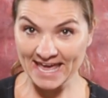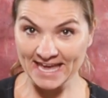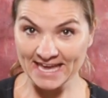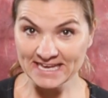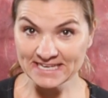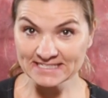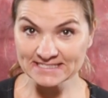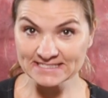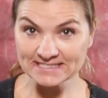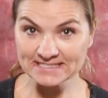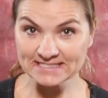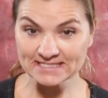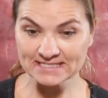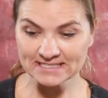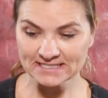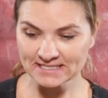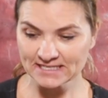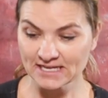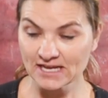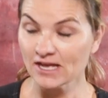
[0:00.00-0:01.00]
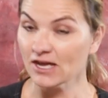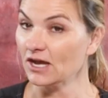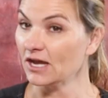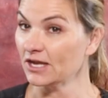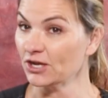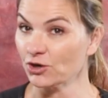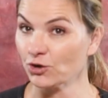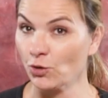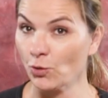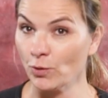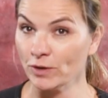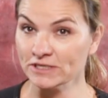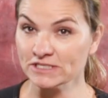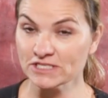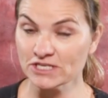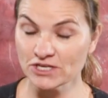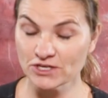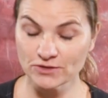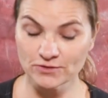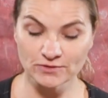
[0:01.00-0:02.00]
eggs. You're going
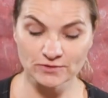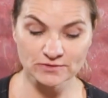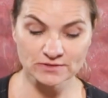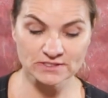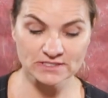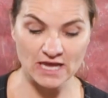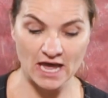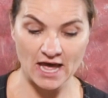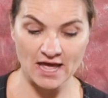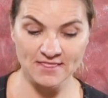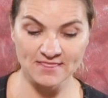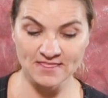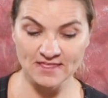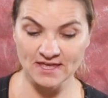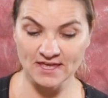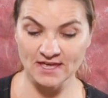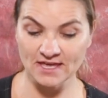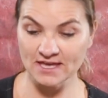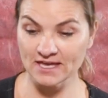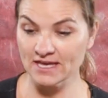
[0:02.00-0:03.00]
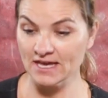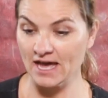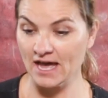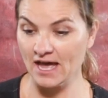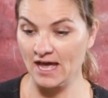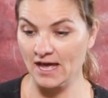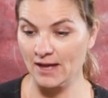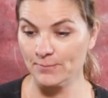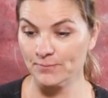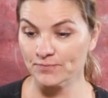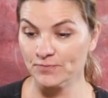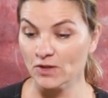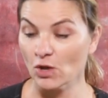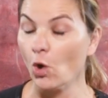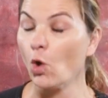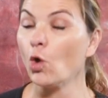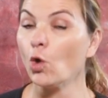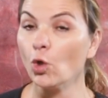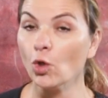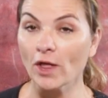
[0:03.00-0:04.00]
to use the
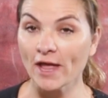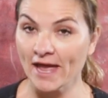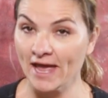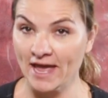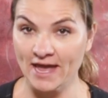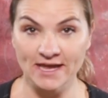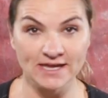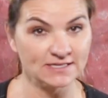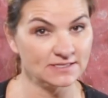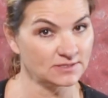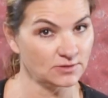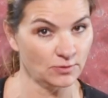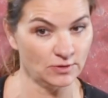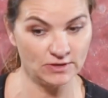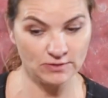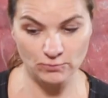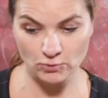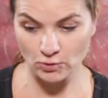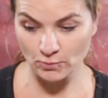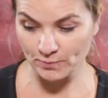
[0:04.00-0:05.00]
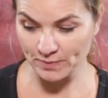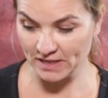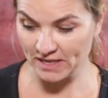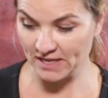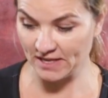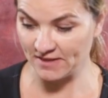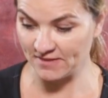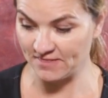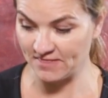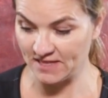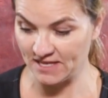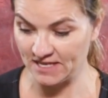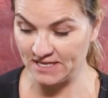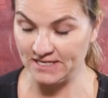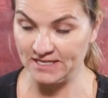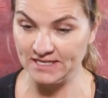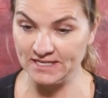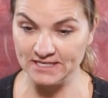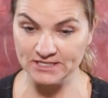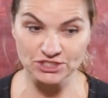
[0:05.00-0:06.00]
whole egg, so it will be
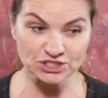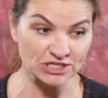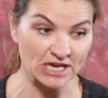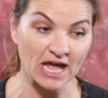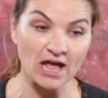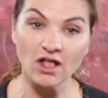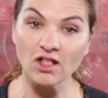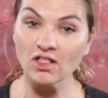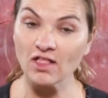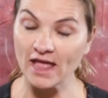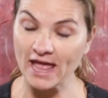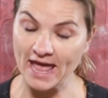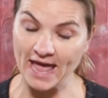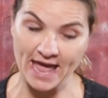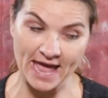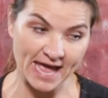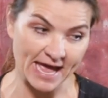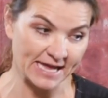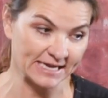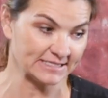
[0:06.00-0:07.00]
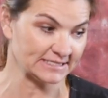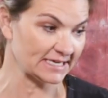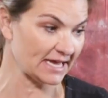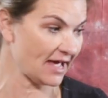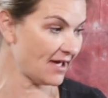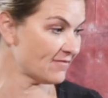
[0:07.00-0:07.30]
the shell and